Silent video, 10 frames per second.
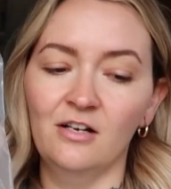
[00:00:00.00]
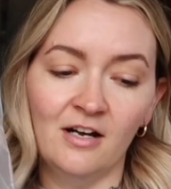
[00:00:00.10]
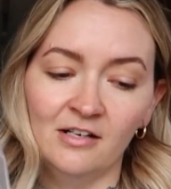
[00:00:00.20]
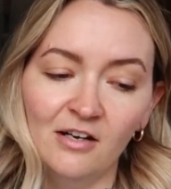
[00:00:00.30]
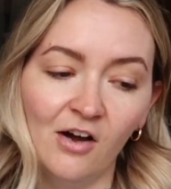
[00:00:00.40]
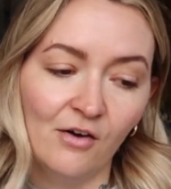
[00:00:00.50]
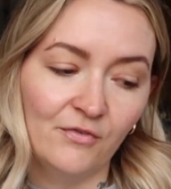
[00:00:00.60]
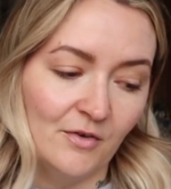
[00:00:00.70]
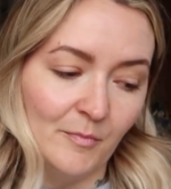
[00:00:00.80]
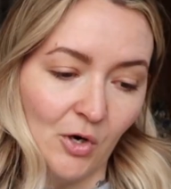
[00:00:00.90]
I
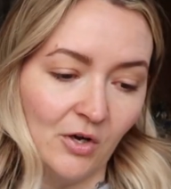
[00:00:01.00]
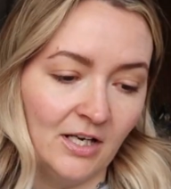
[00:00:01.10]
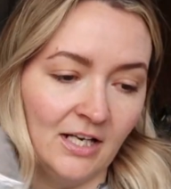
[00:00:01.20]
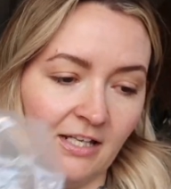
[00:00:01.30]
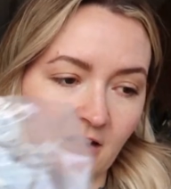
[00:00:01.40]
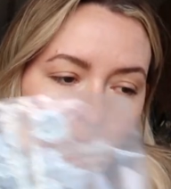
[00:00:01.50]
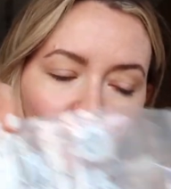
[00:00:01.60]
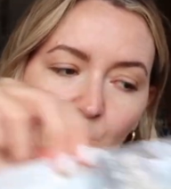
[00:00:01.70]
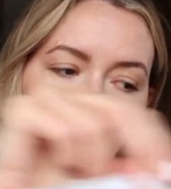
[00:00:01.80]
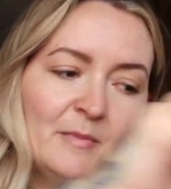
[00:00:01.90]
love broccoli. It's
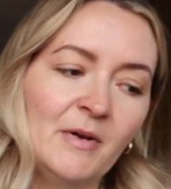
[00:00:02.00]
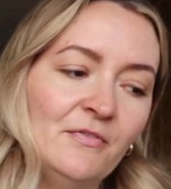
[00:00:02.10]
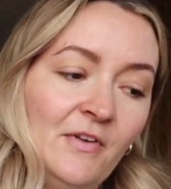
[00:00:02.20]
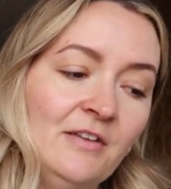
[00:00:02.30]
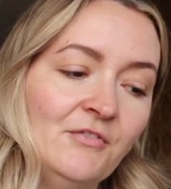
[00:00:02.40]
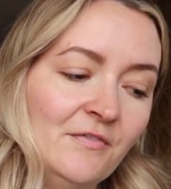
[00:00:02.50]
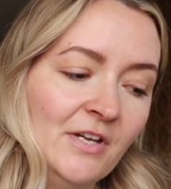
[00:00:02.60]
probably my favourite